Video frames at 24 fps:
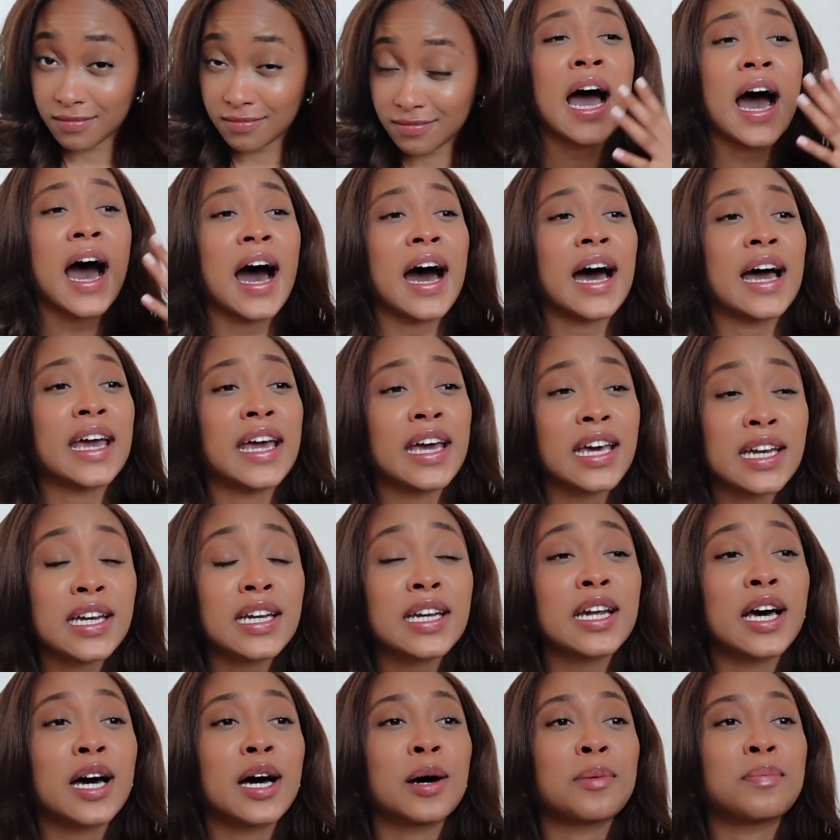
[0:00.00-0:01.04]
I ended
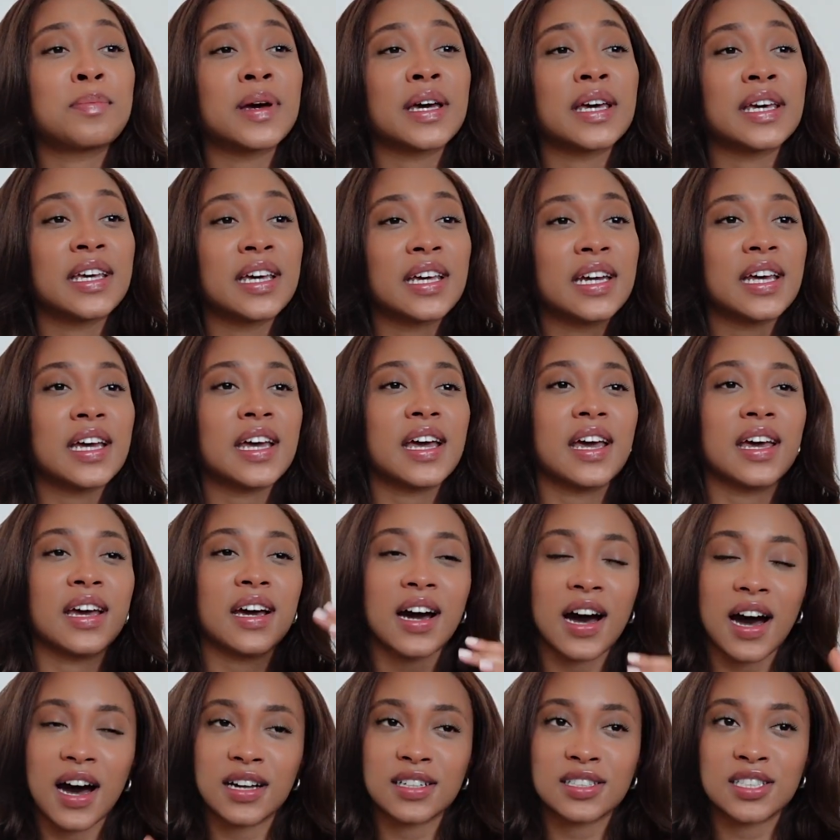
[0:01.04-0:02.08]
up getting in
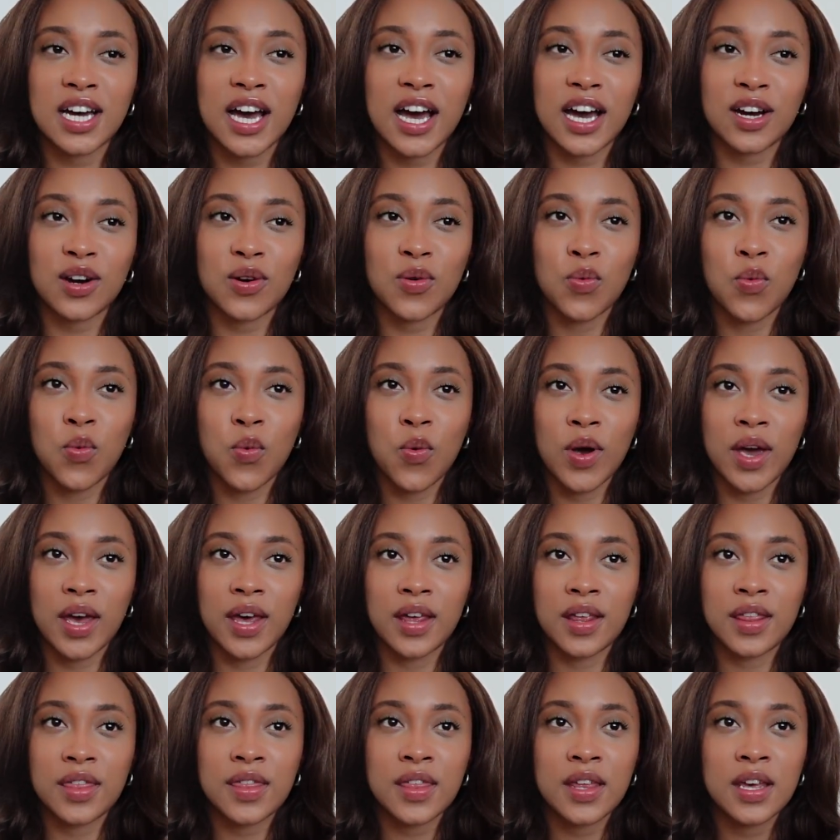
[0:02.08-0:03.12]
contact
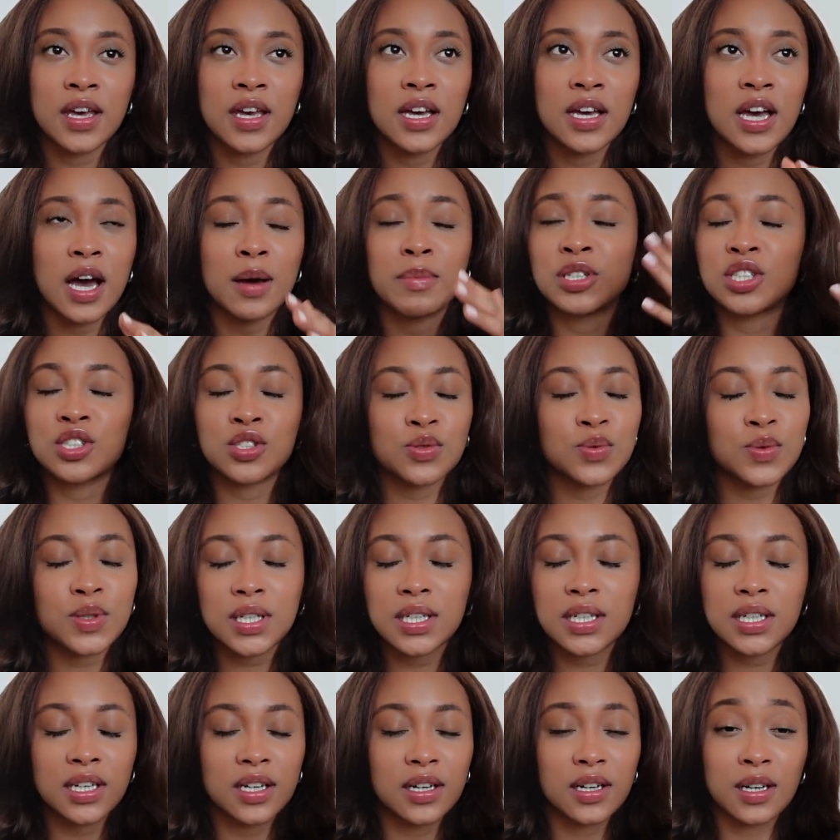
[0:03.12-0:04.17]
with, she's
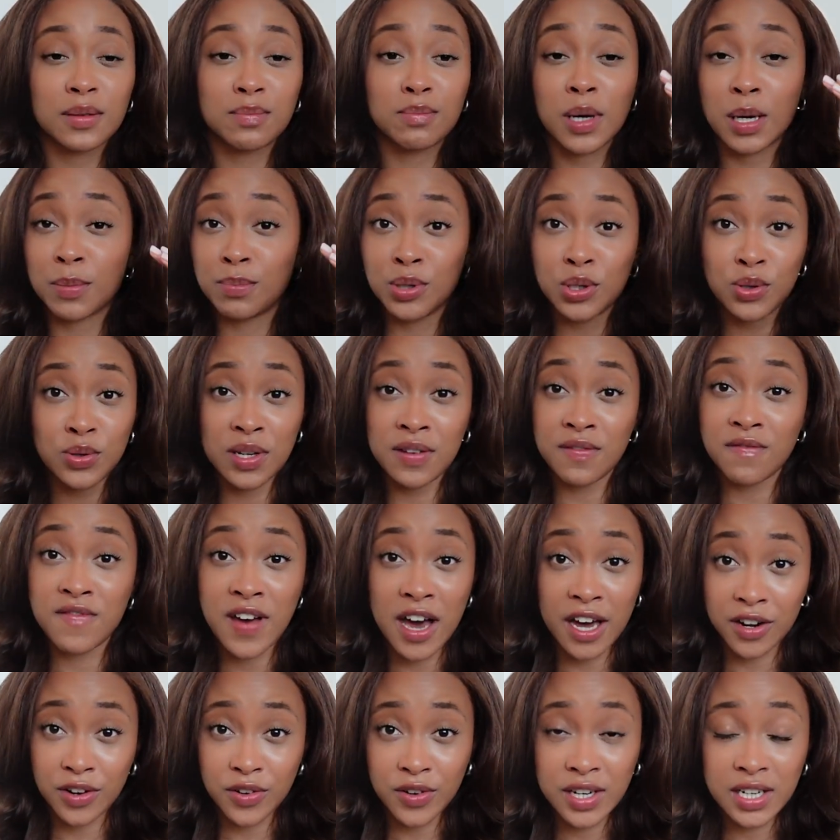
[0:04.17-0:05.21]
really a beauty
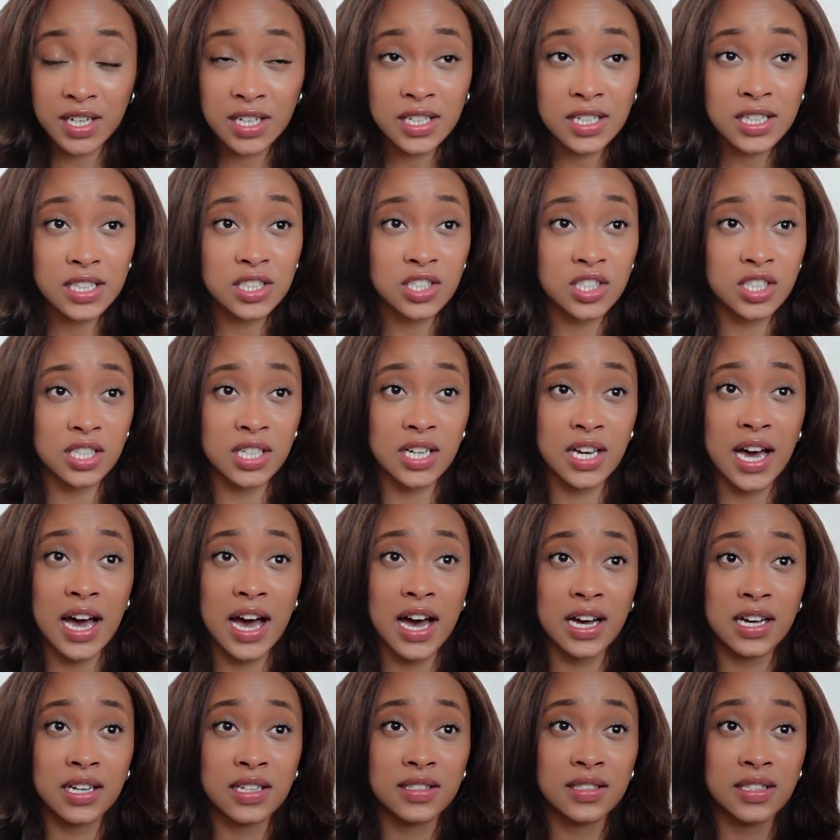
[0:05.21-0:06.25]
veteran. She
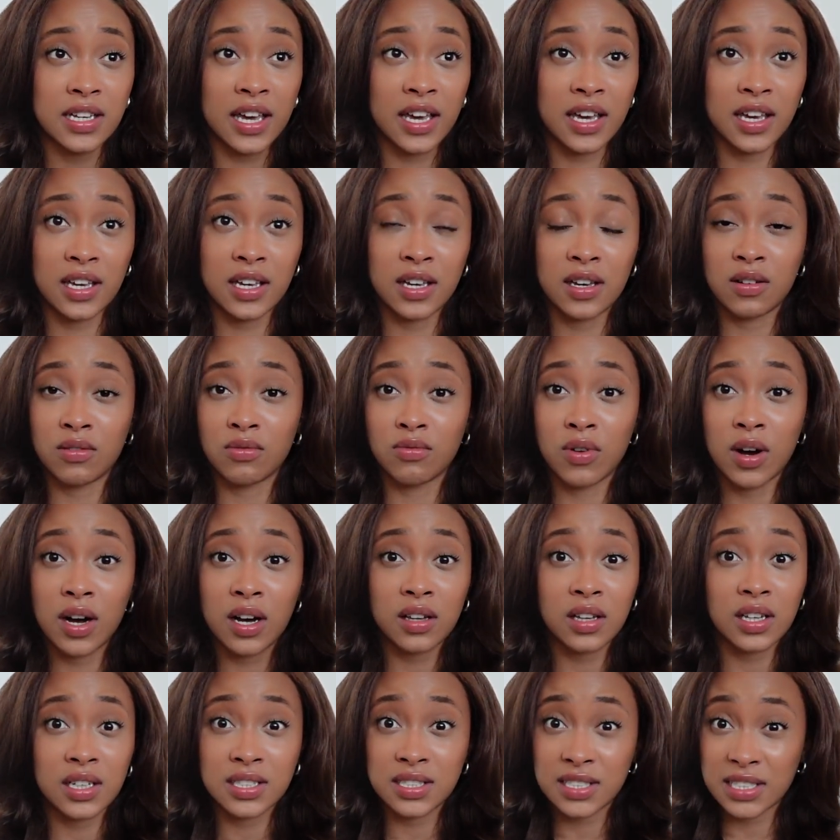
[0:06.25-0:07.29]
has a
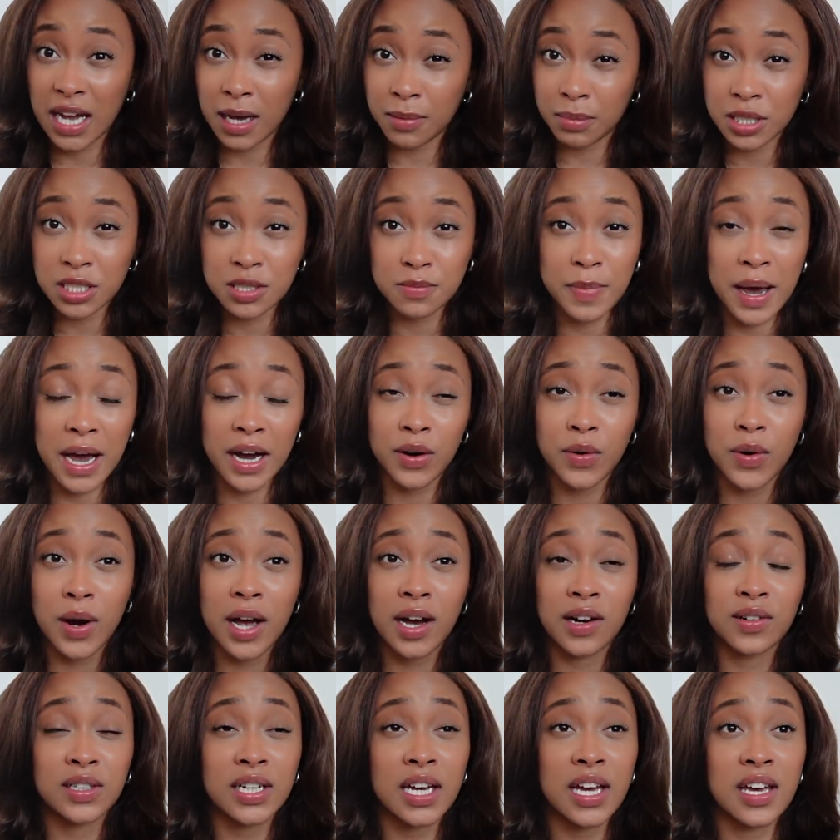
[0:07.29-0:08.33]
well-established
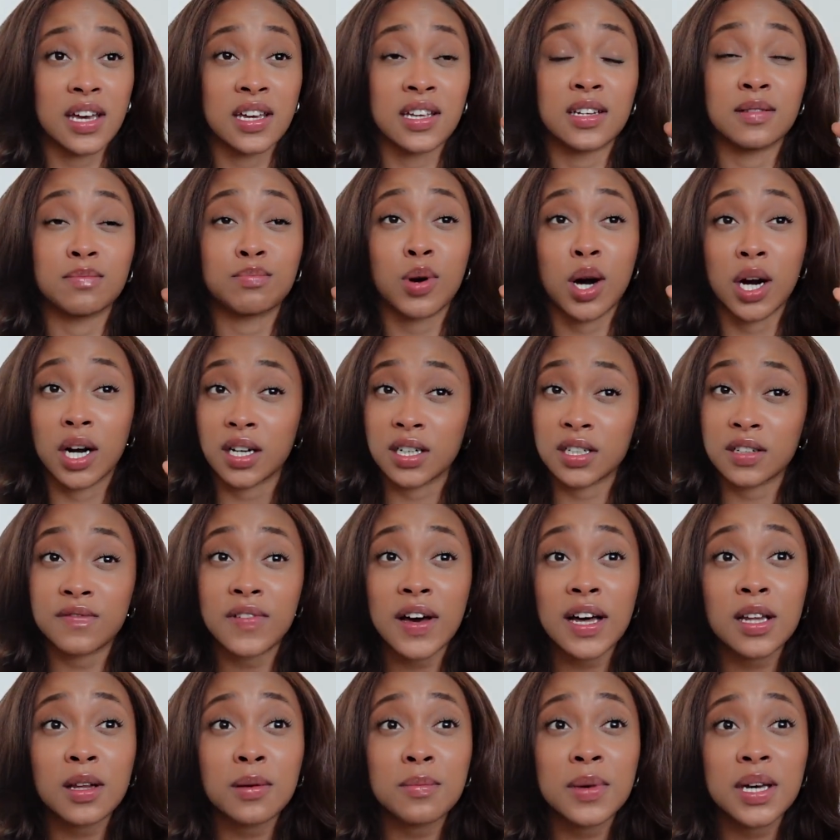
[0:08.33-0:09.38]
background in product
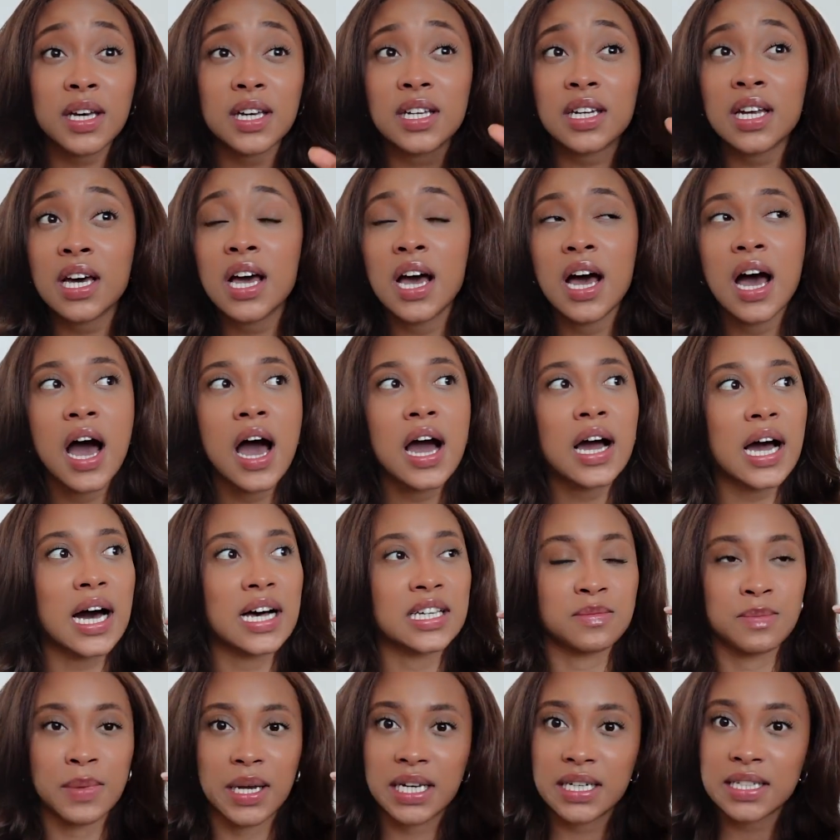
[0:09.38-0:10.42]
development,
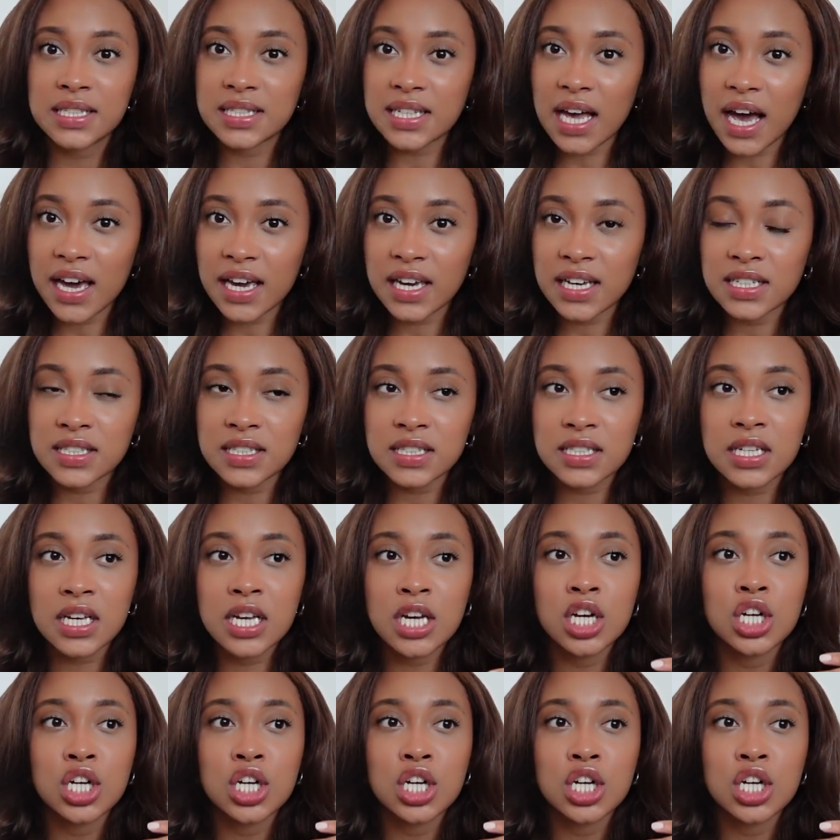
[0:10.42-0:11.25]
cosmetic science.